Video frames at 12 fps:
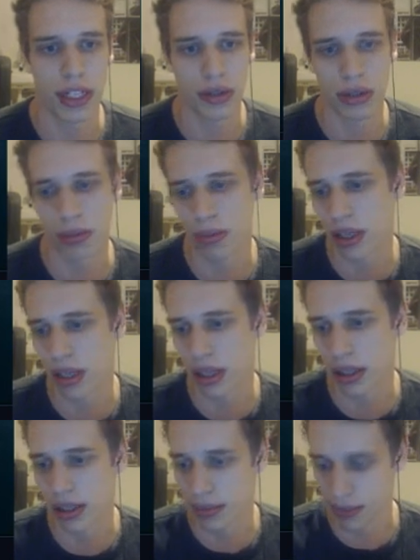to the
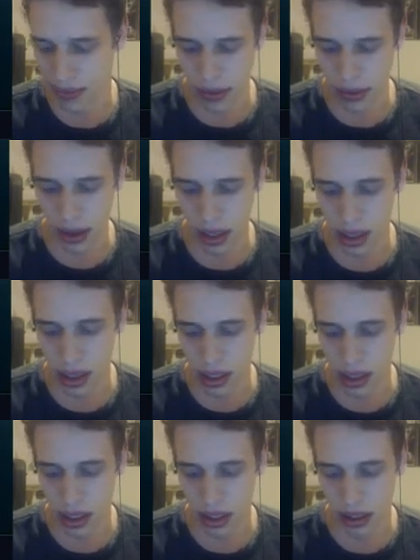part
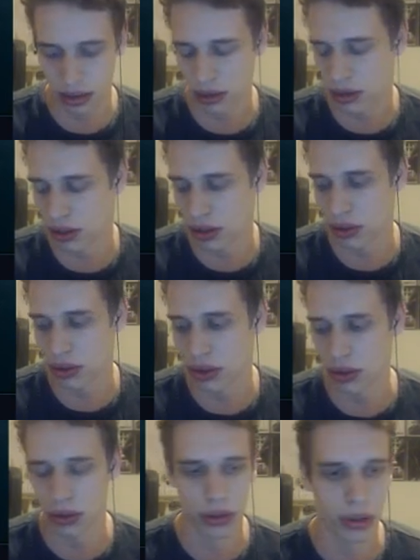on the unit
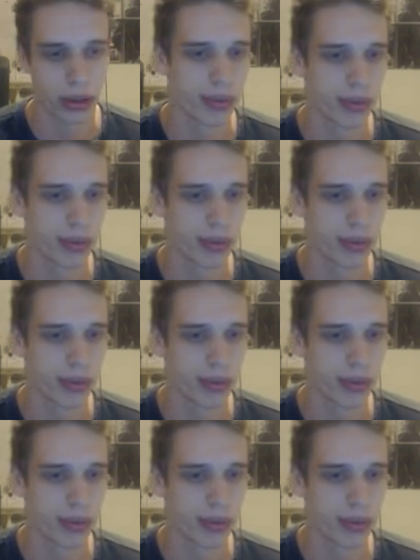control,